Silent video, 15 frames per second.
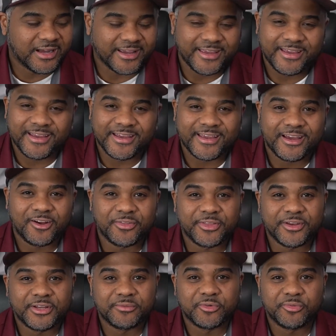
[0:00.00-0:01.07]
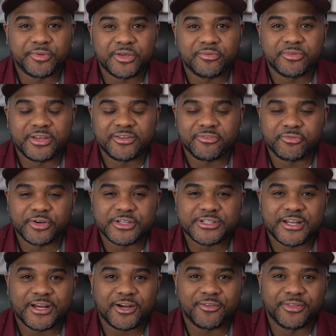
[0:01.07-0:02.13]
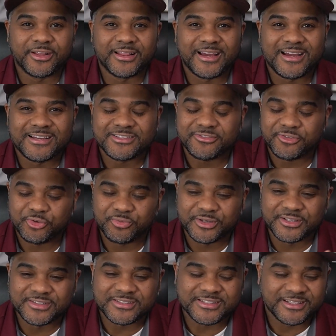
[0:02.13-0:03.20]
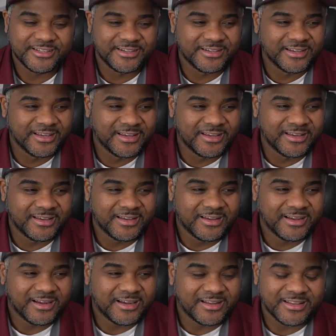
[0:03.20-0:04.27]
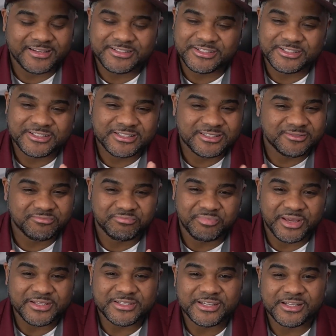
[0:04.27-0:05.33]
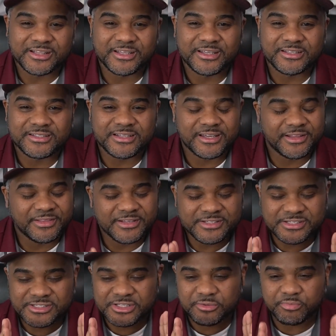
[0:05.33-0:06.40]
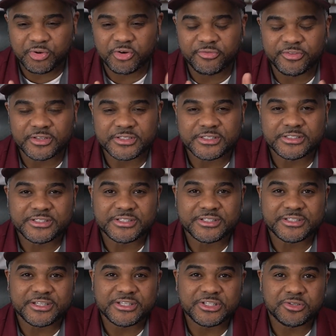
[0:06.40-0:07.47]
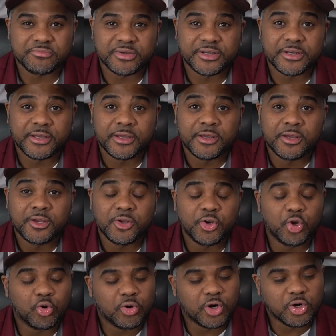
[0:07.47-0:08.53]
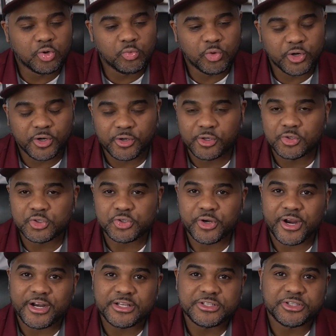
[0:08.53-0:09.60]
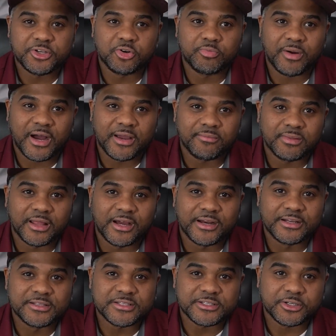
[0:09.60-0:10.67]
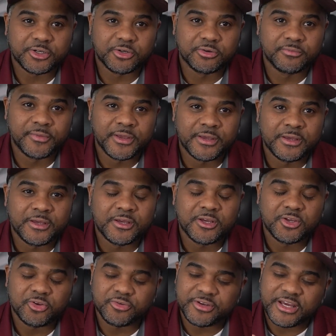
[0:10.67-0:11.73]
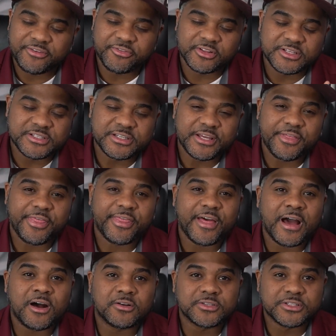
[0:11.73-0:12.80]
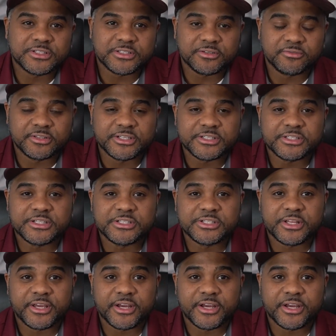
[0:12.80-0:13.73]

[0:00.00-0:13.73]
can't count the number of people that have reached out in the last few months, and they just basically saying this is the perfect solicitation, but no homework, no strategy, no pipeline. And so you'll definitely see thousands of listings